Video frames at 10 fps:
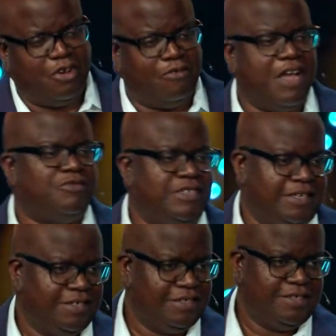
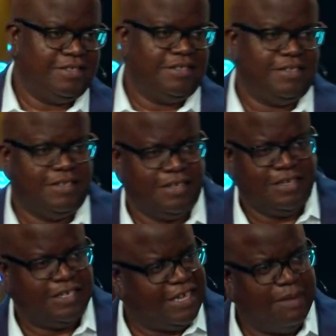grounded,
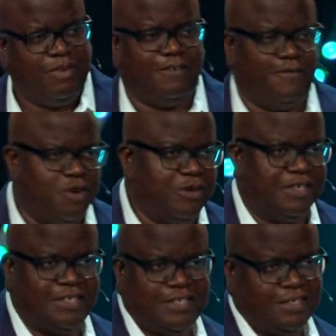to keep you
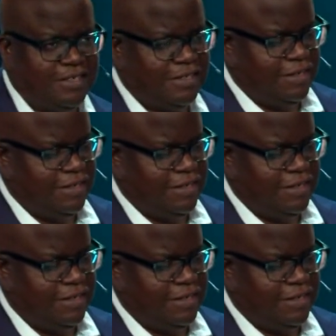focused,